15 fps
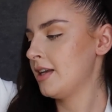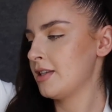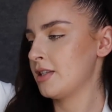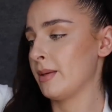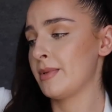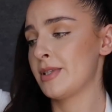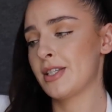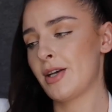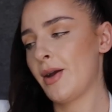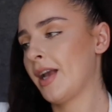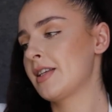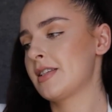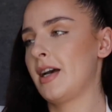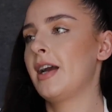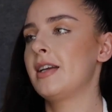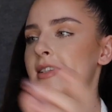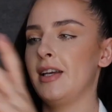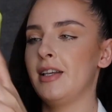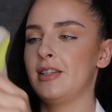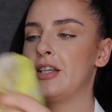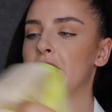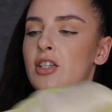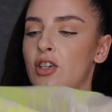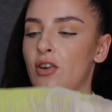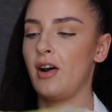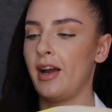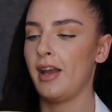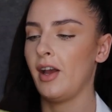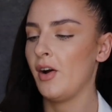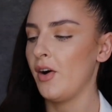so I'm so excited to
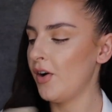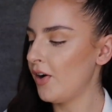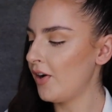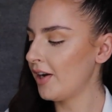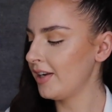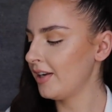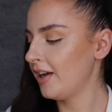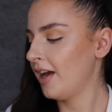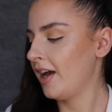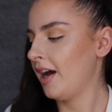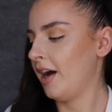try it on.